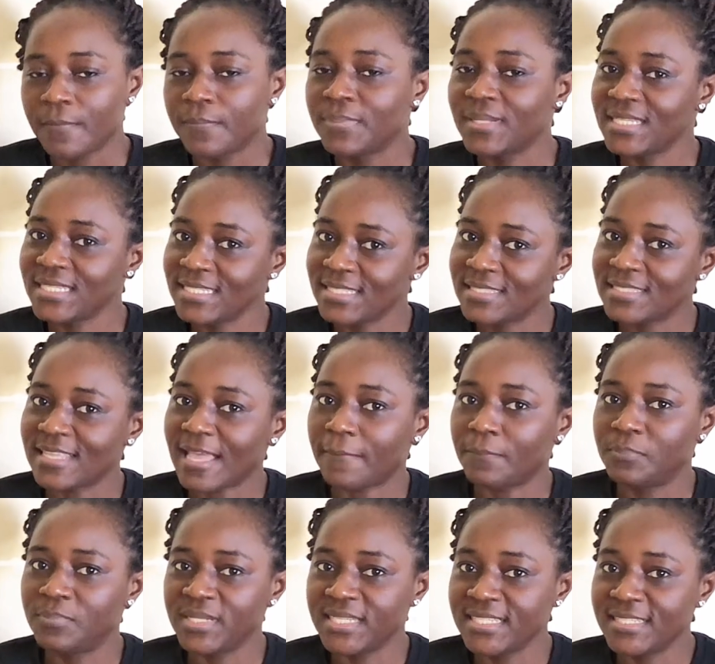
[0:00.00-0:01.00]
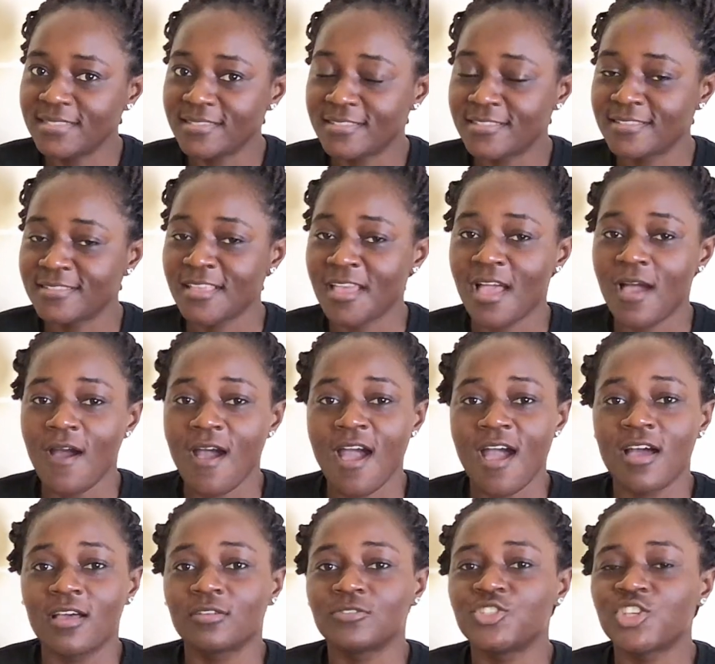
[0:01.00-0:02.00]
Please and please,
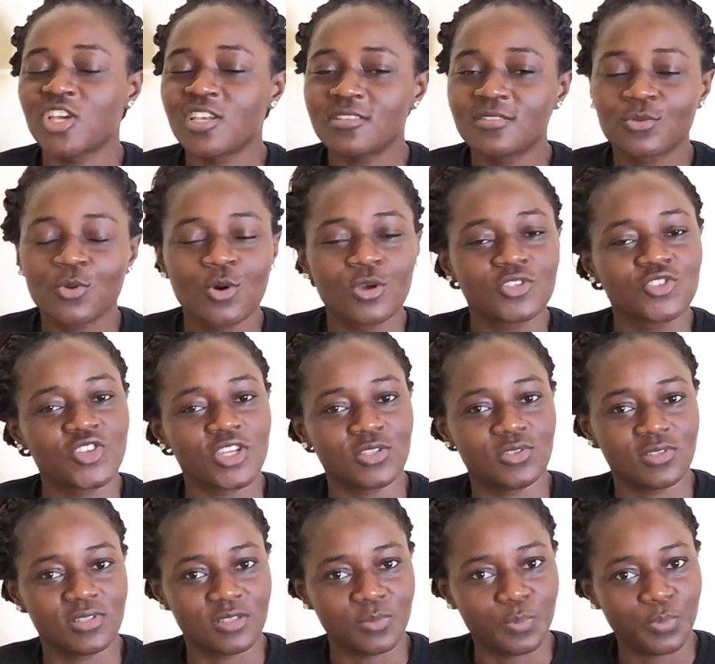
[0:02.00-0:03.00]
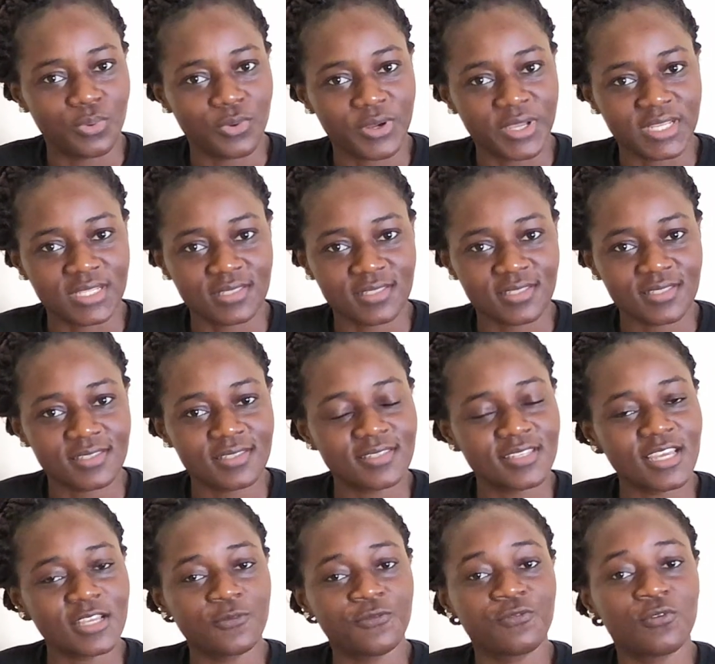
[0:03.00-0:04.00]
just go straight to the point and
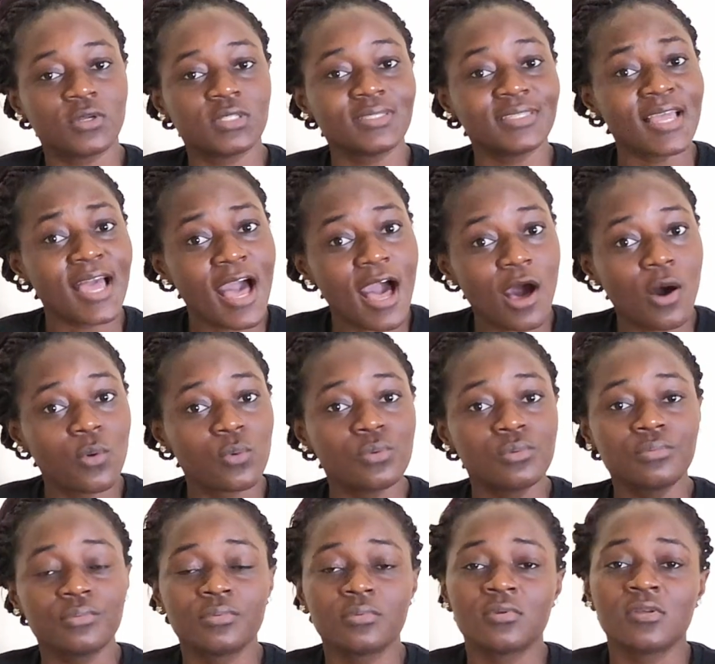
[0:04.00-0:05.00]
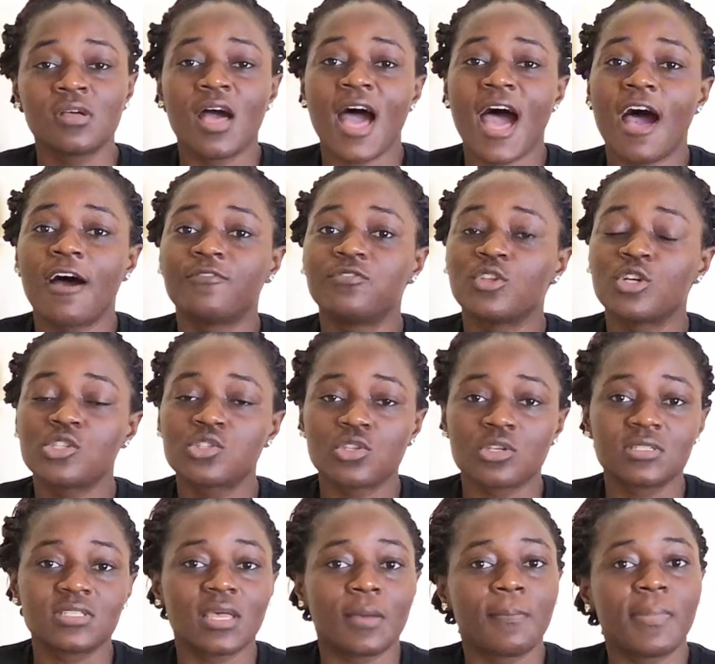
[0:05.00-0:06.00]
say, for now, I've not
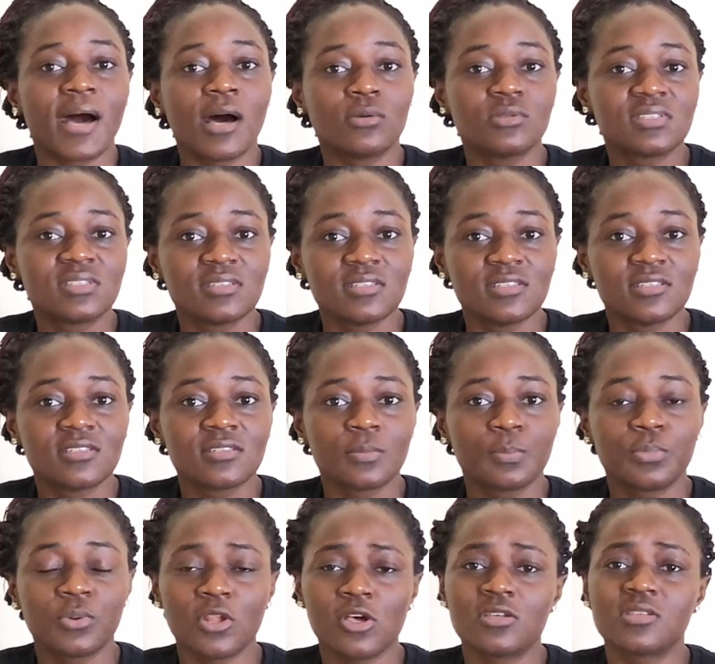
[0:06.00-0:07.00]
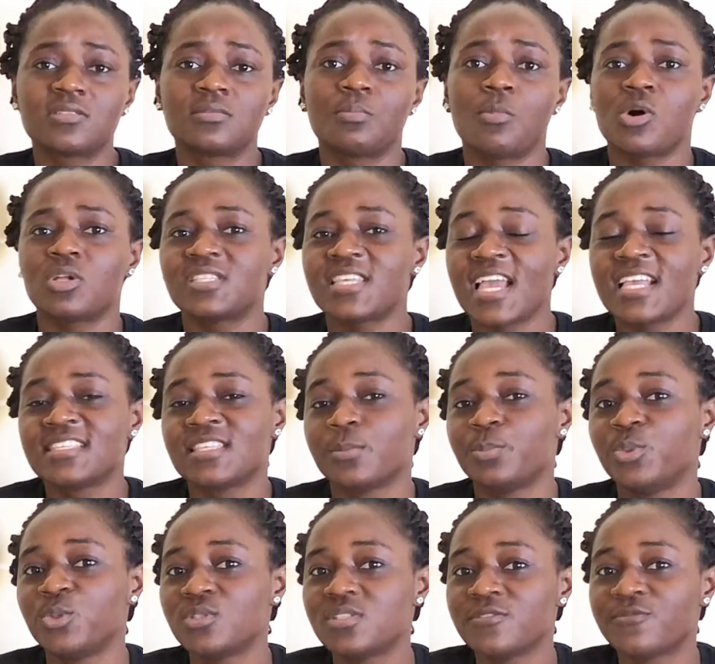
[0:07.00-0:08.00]
thought about it. Plus, Malta is a
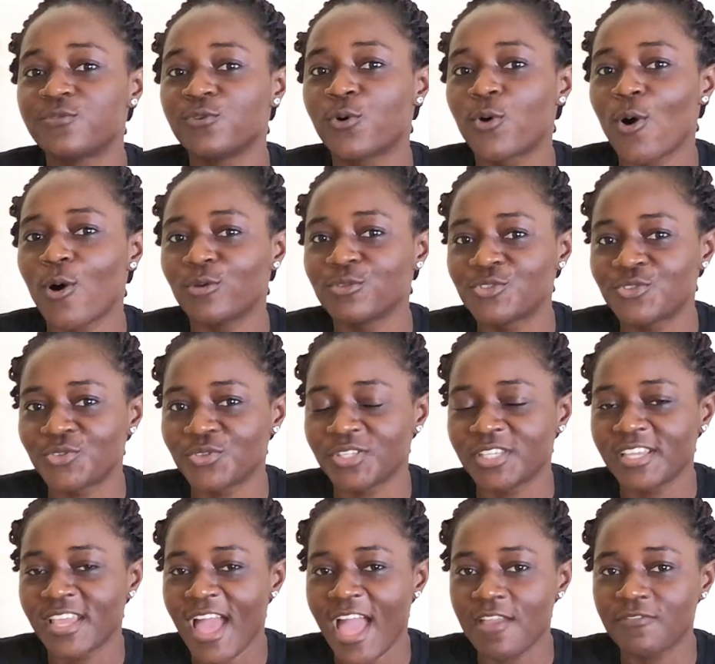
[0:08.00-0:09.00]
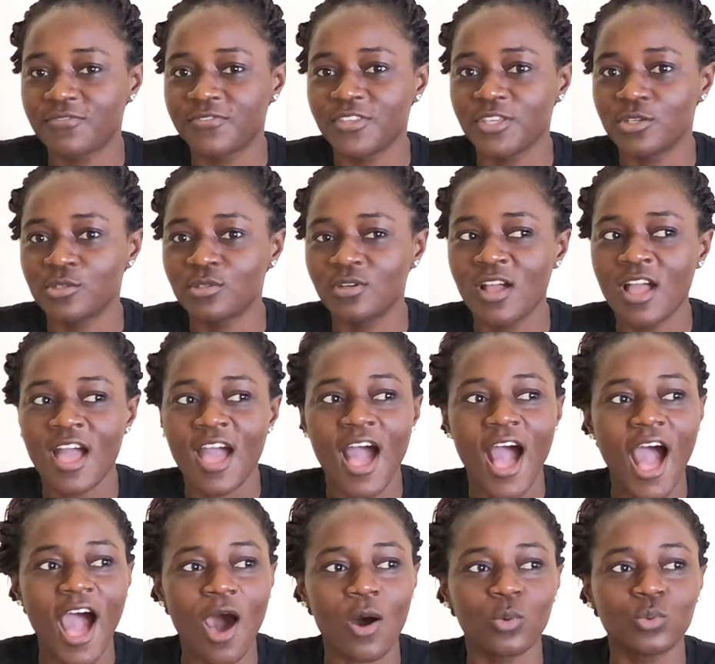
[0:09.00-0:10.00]
beautiful country. I feel
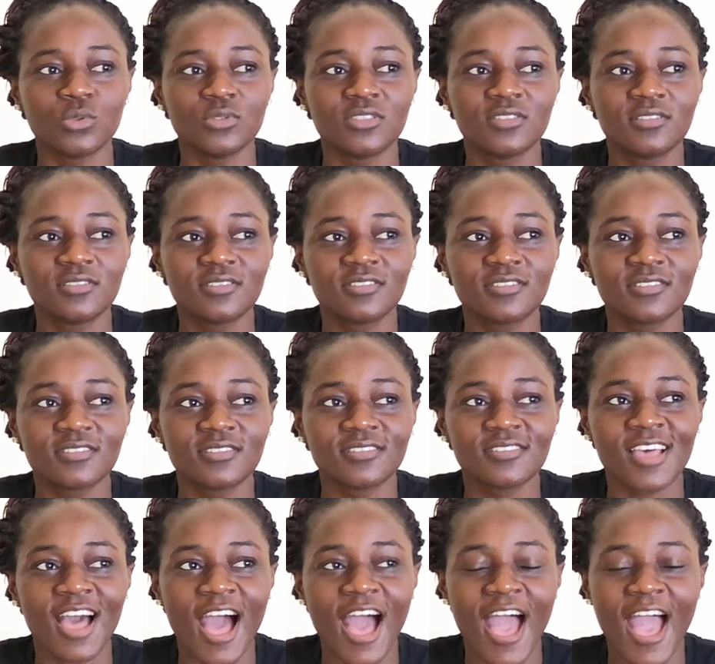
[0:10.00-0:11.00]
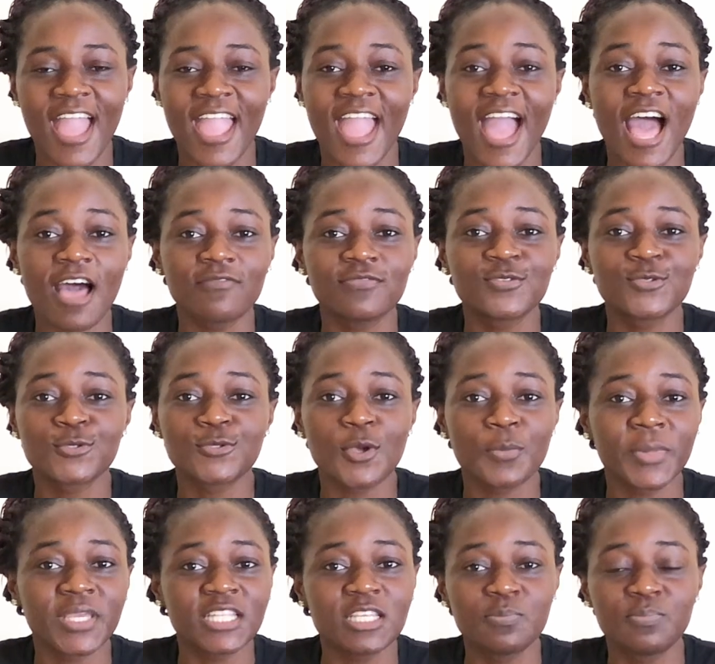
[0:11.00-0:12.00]
I have so
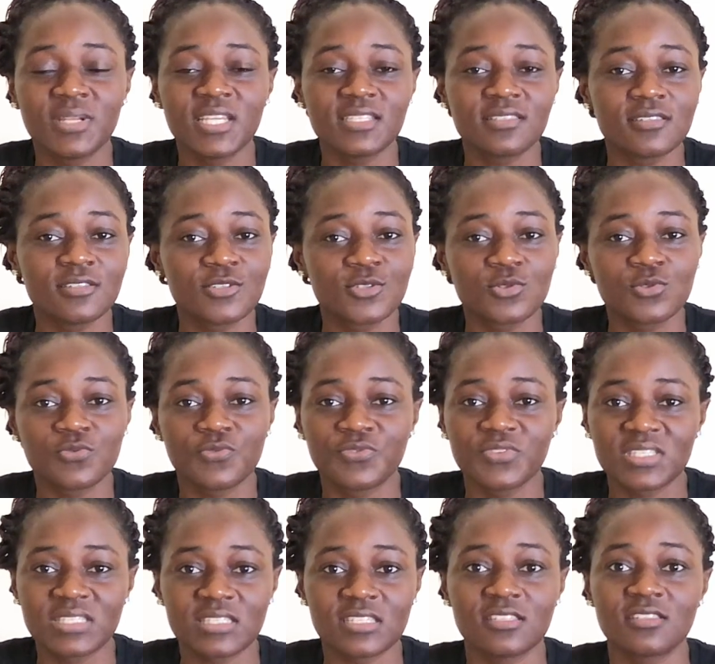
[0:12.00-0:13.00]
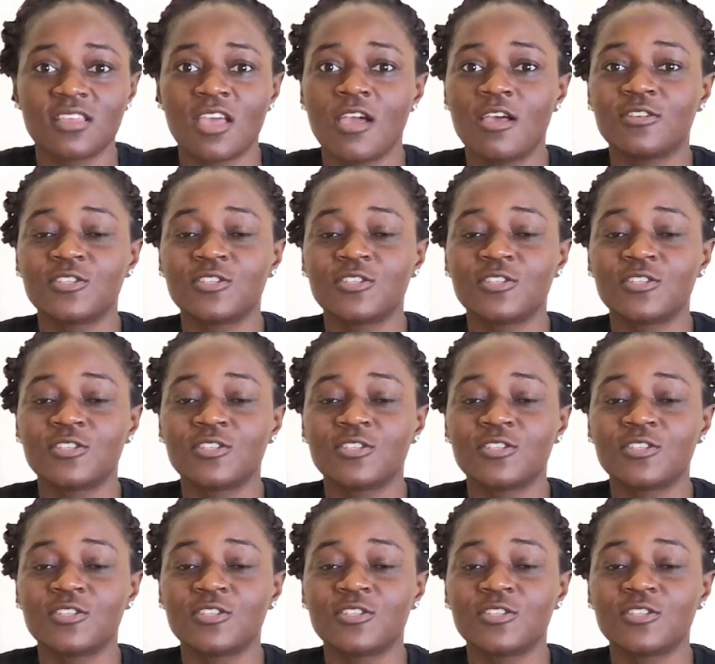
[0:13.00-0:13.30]
many places to visit.